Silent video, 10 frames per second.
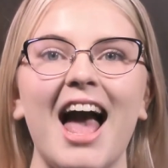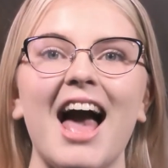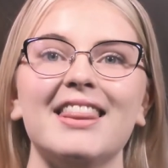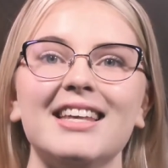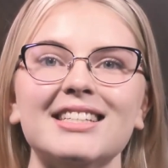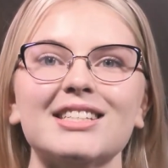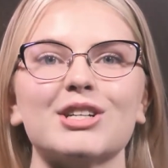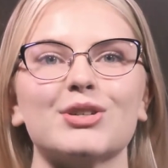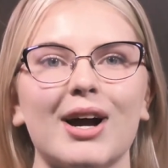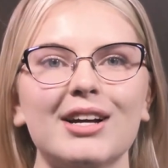and this is a
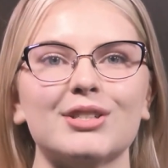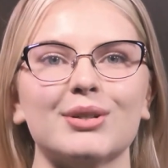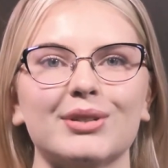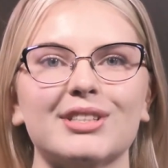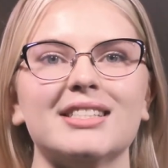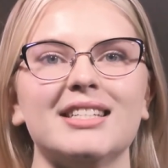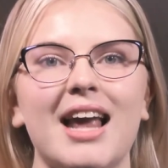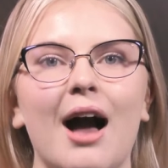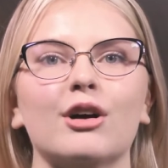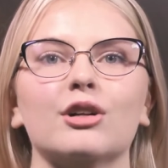great tool to see
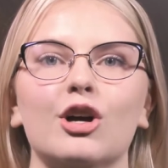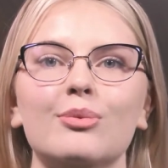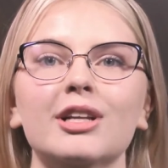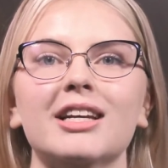how a Global